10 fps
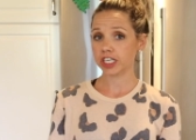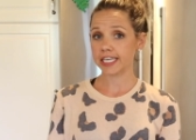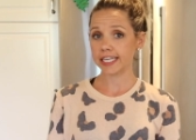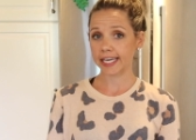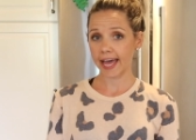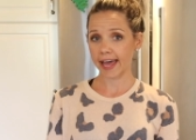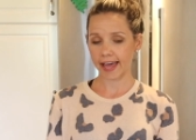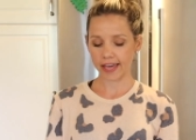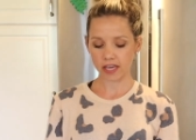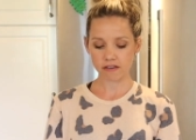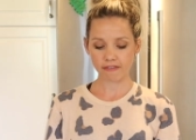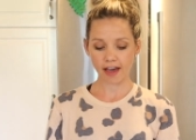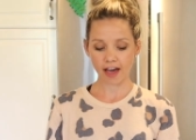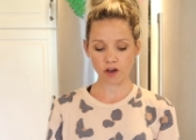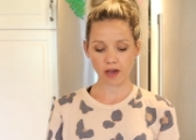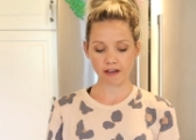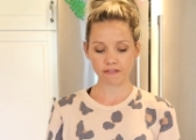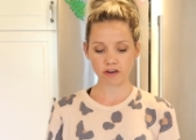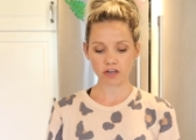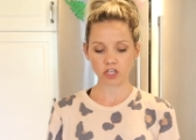tricky to get a hang of,
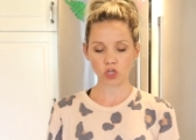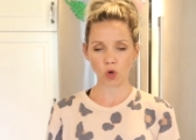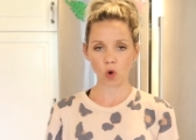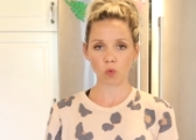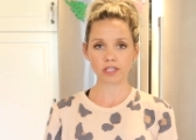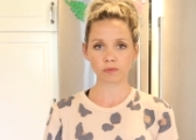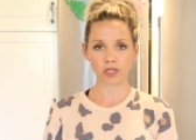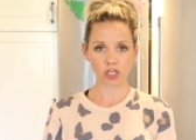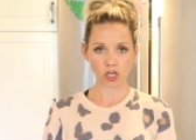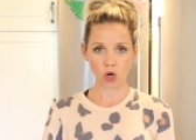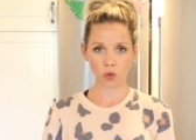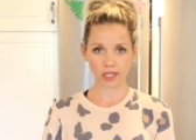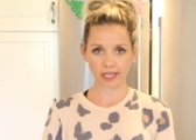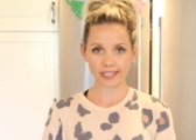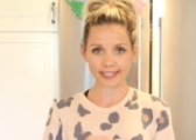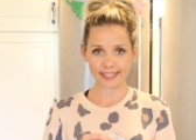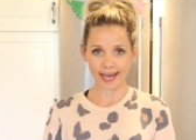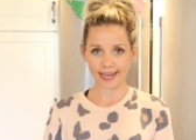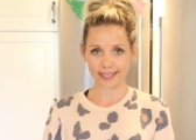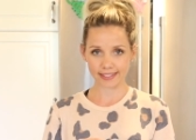however, you always wanna go like a
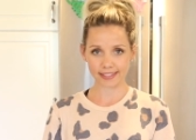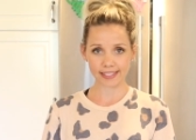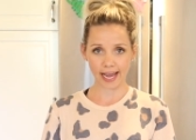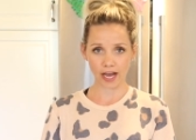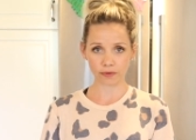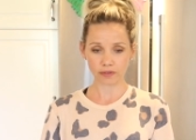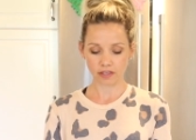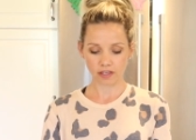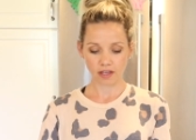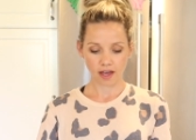size down.